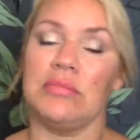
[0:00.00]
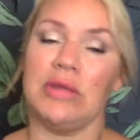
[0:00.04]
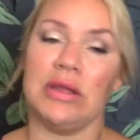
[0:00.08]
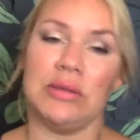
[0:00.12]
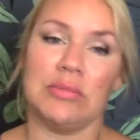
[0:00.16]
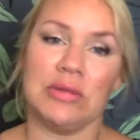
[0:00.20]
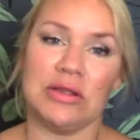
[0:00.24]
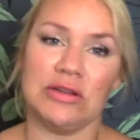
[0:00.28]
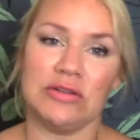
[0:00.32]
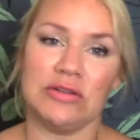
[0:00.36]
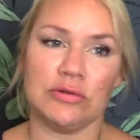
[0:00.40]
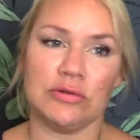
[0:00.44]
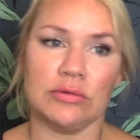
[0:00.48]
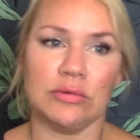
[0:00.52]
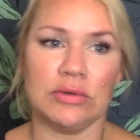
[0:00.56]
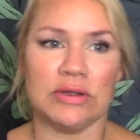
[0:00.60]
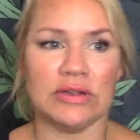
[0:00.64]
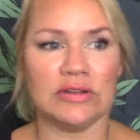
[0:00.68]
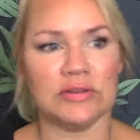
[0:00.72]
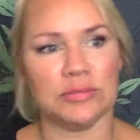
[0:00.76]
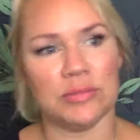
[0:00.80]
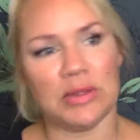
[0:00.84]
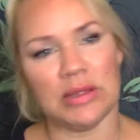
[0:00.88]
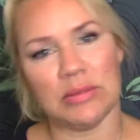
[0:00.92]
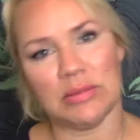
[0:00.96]
maybe in
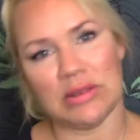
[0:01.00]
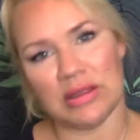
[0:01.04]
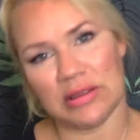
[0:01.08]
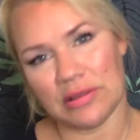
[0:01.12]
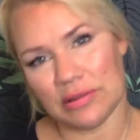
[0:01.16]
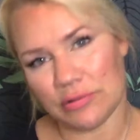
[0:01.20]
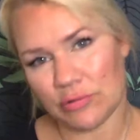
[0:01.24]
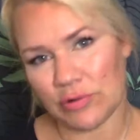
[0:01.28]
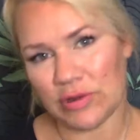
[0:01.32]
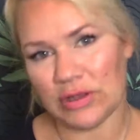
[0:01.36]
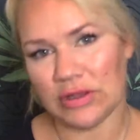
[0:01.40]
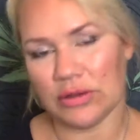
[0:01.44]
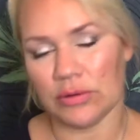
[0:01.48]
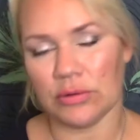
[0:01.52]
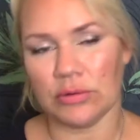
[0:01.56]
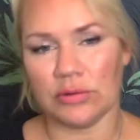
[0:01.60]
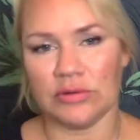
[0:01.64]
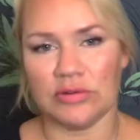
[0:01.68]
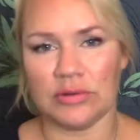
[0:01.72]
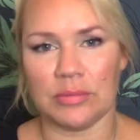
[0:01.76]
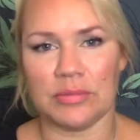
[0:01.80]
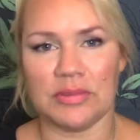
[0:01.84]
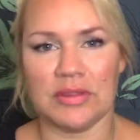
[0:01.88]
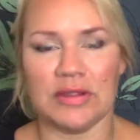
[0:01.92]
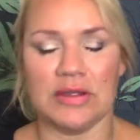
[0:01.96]
weeks, maybe in three or
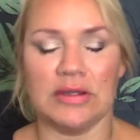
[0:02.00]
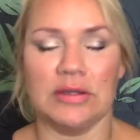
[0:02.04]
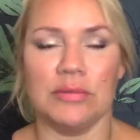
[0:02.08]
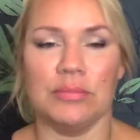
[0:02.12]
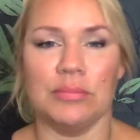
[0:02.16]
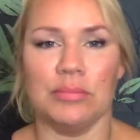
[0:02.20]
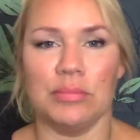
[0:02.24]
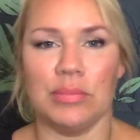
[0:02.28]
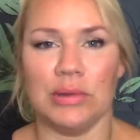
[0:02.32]
something,